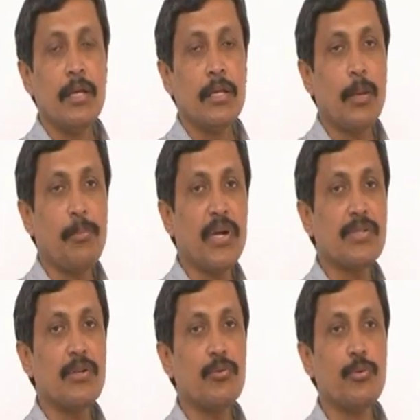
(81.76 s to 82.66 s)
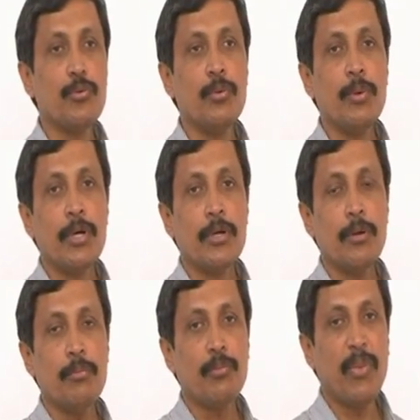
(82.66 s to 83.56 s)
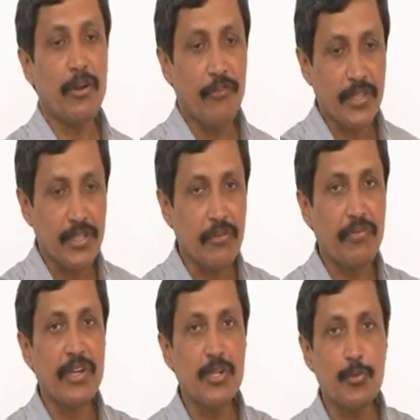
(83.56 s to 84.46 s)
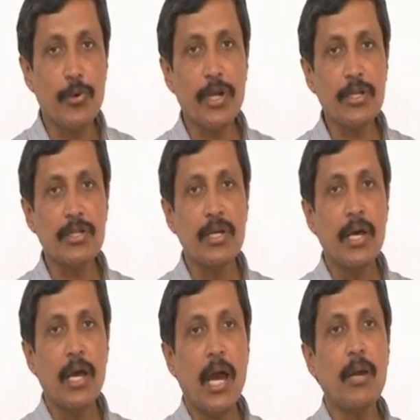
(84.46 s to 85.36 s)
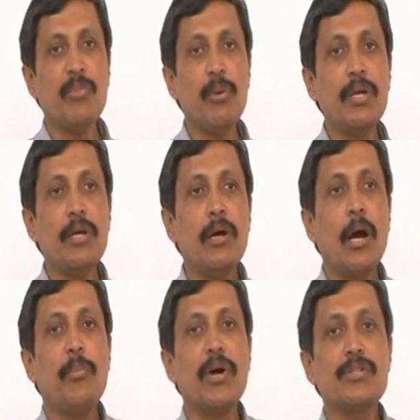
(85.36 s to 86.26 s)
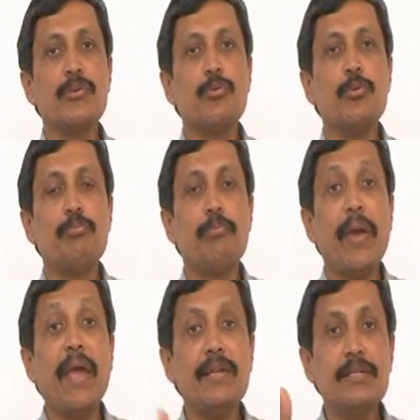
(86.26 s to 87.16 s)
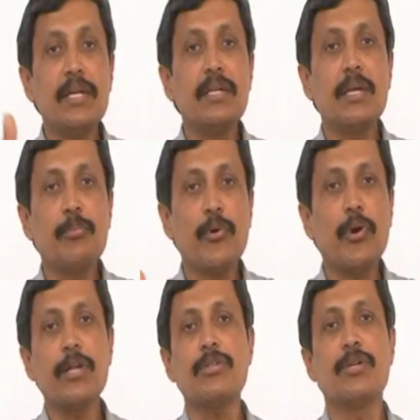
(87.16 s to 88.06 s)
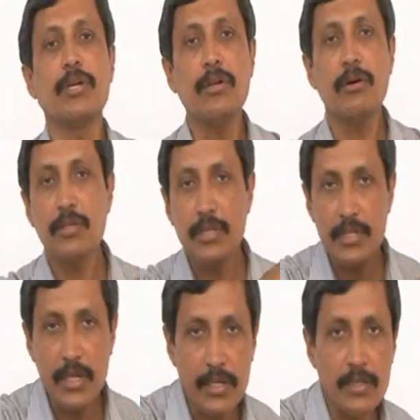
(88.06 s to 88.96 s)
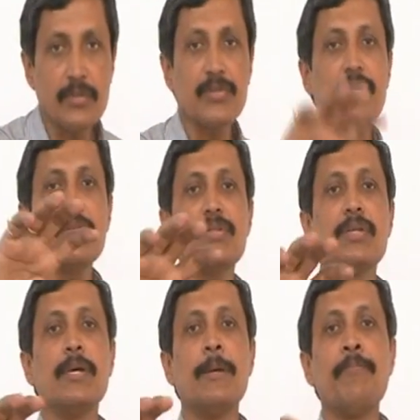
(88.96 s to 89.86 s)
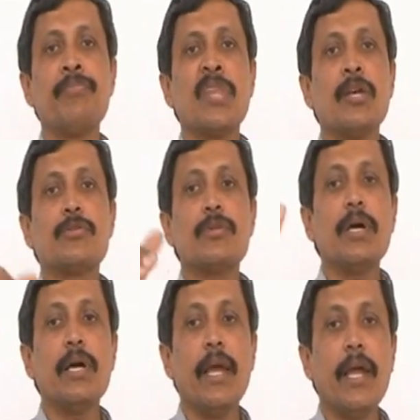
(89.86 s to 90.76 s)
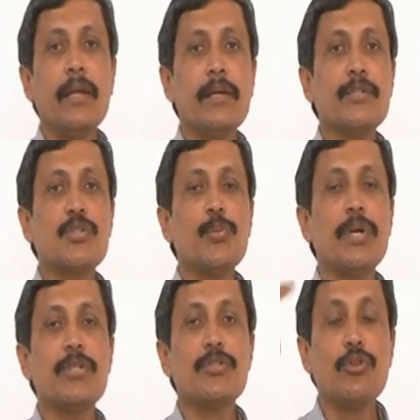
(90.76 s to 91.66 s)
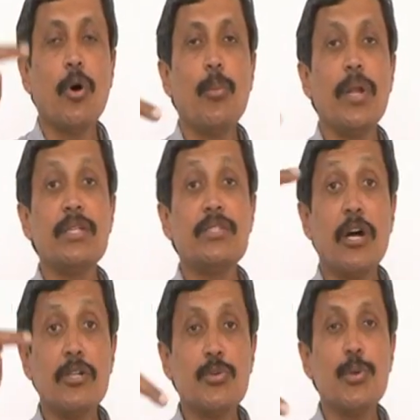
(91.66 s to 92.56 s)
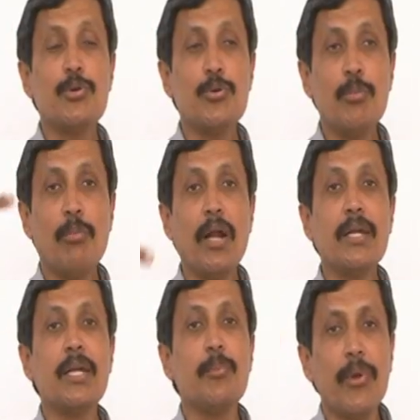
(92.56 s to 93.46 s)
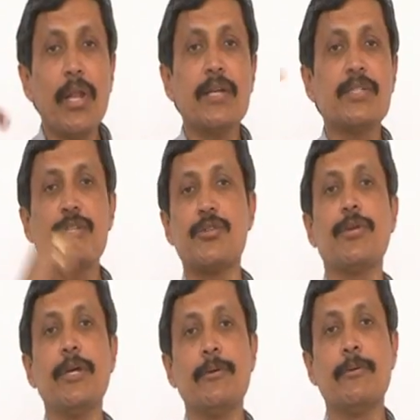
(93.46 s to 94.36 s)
the person who manufacture the finished product, and maybe a person who painted the product, the entire series. So, the end customer is normally chargeable to multiple excess duty.